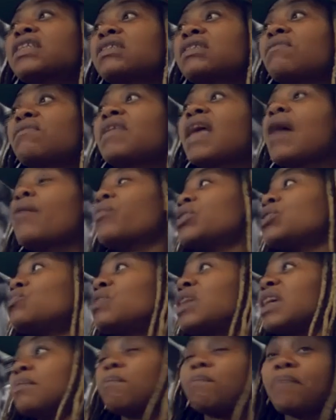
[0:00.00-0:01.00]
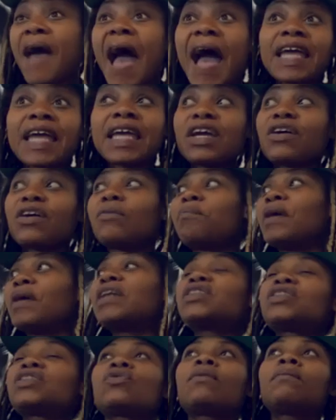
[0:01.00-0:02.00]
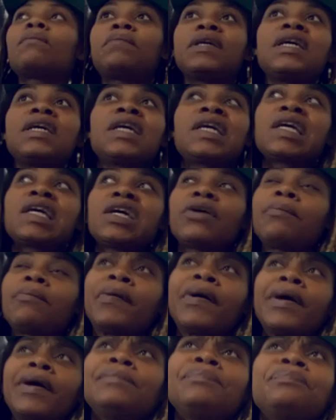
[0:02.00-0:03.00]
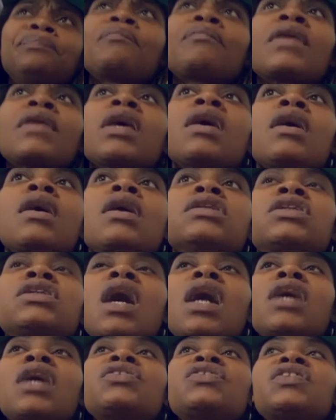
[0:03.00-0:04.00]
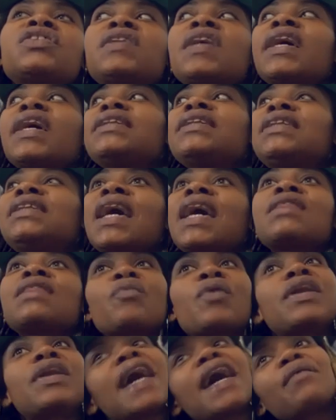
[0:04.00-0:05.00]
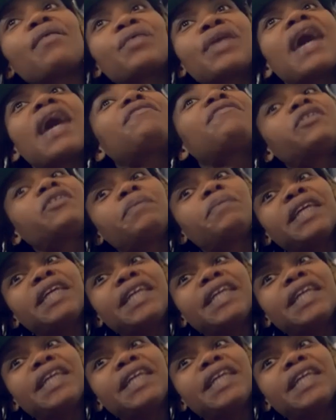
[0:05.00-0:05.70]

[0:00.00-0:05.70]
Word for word: of that when you get back here based on being here, but to understand death, one ha- would have to be